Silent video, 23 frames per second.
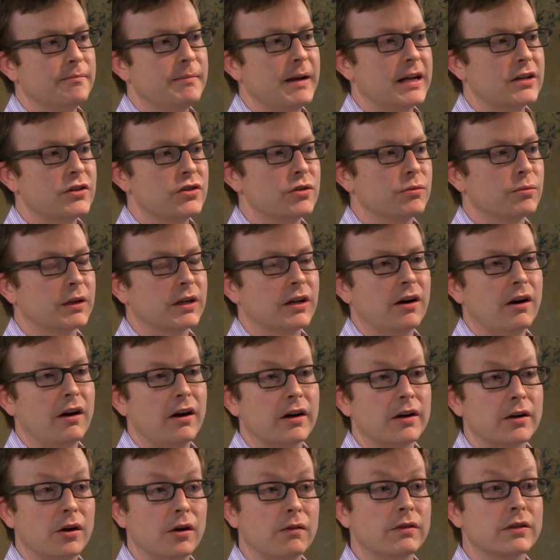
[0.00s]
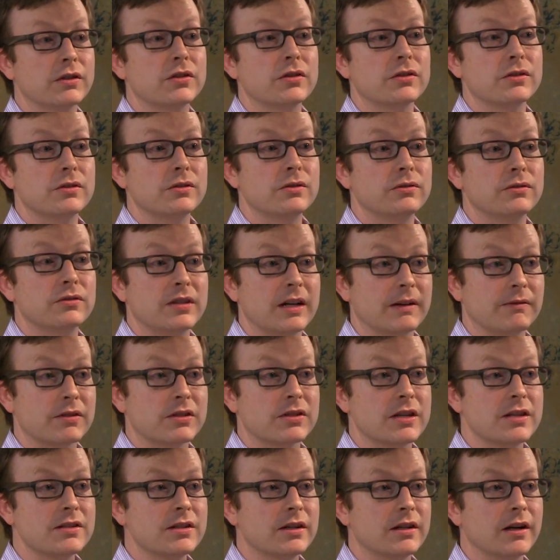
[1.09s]
Mathieu Ricard, over to San
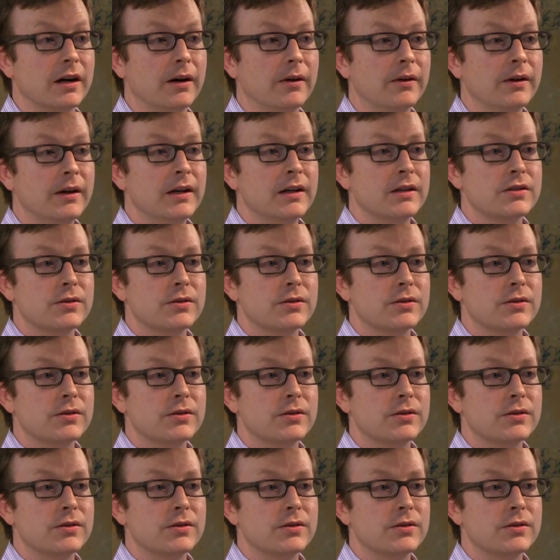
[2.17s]
Francisco